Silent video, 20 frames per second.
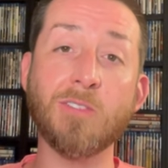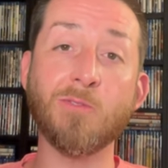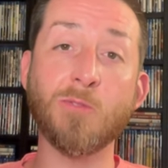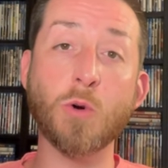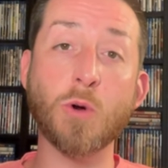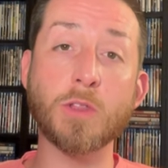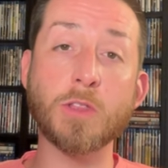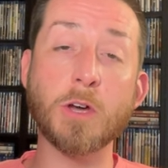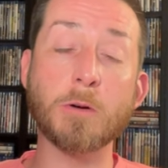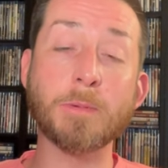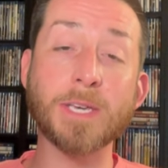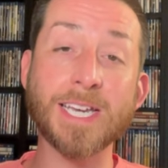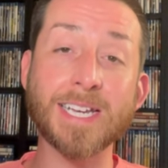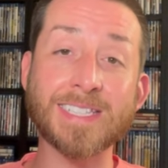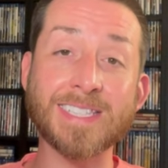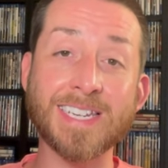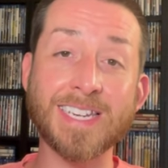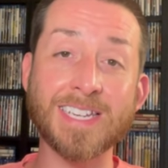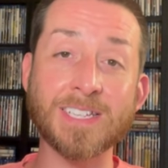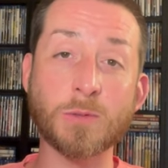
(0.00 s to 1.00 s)
for, though,
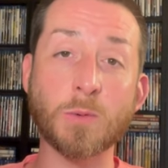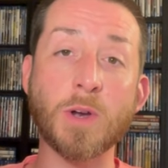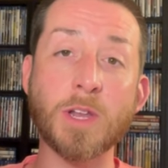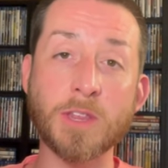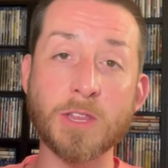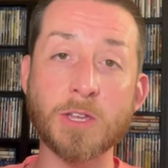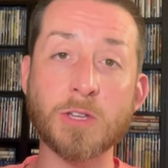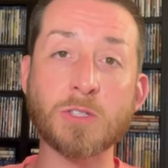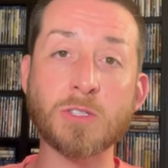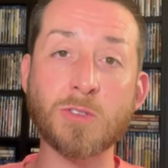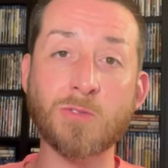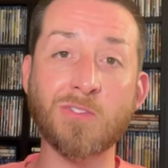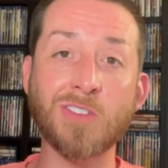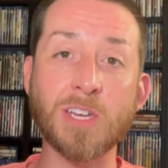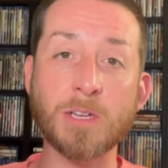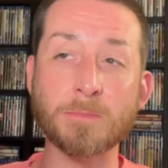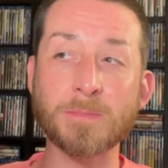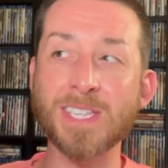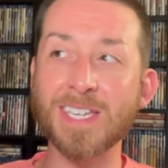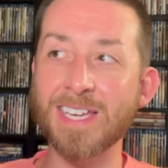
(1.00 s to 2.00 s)
because it is one of those
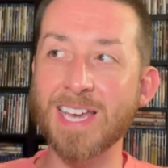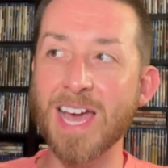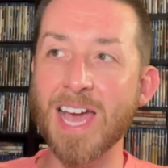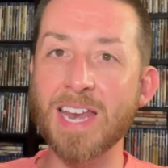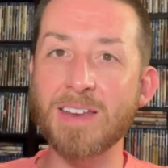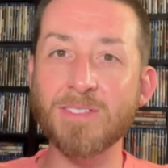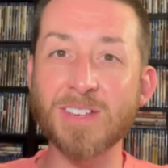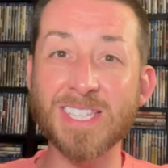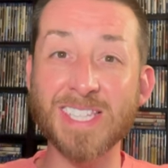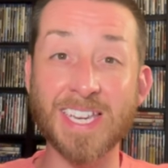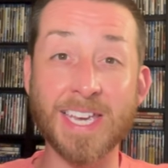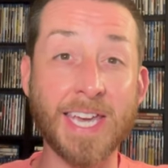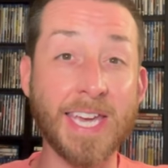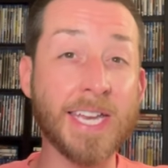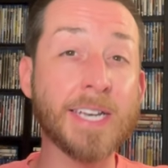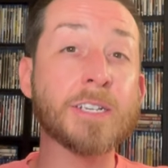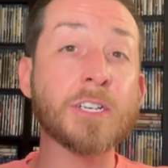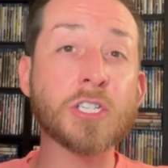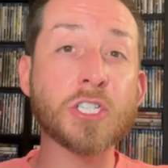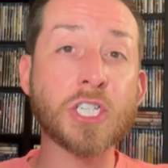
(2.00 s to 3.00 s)
films that kind of it's a
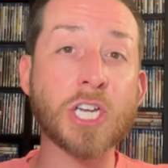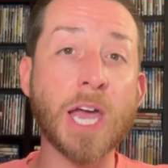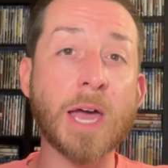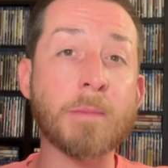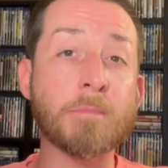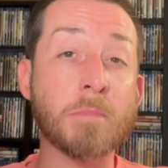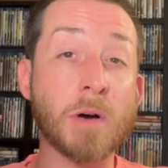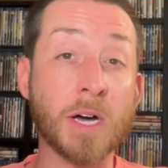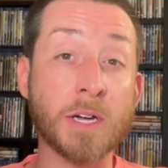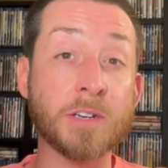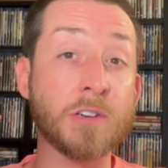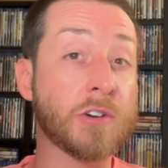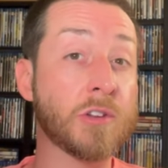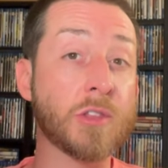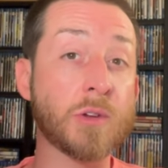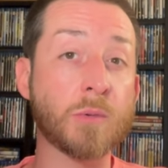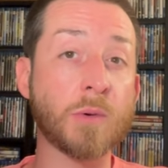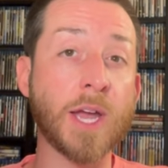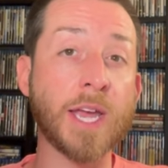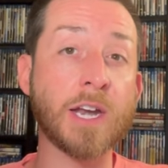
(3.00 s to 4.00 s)
hidden gem under
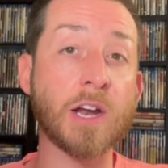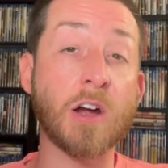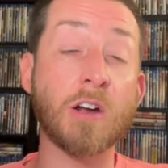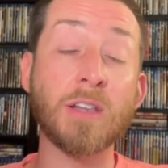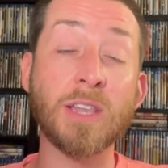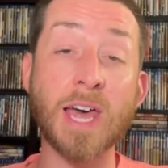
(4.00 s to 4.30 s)
the radar.